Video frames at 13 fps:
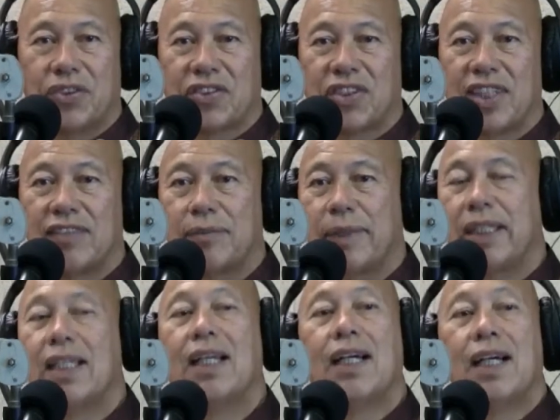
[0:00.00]

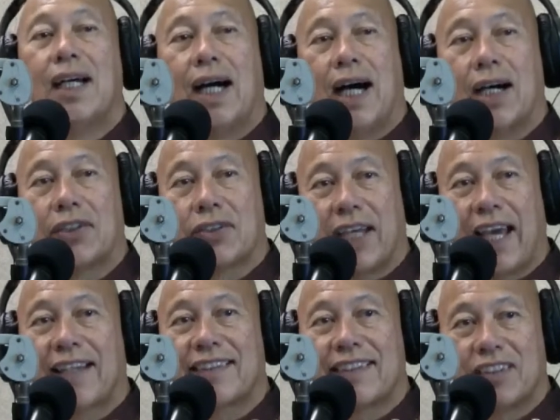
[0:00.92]
government, how to
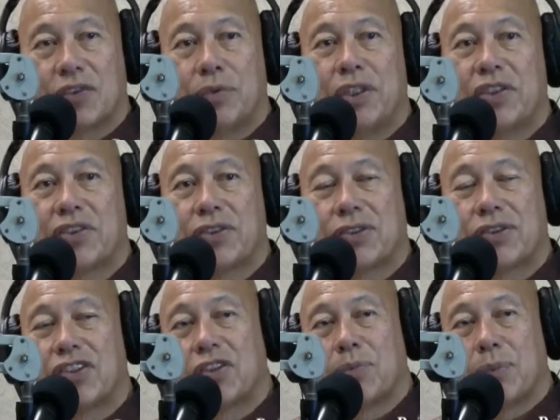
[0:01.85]
access
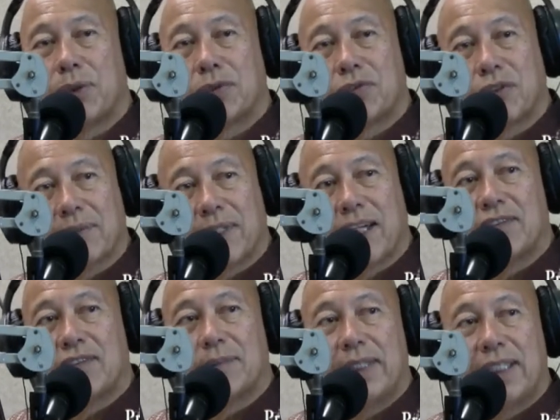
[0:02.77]
resources both from the
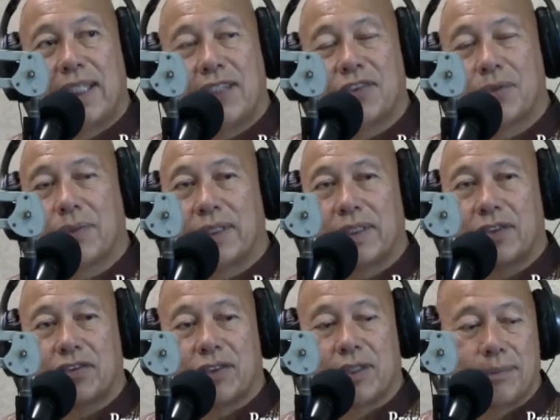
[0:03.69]
government as well as
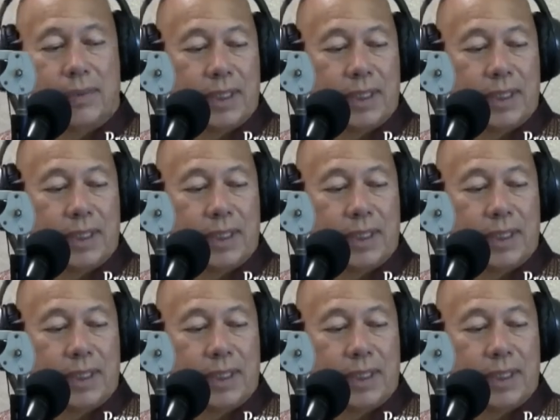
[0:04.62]
from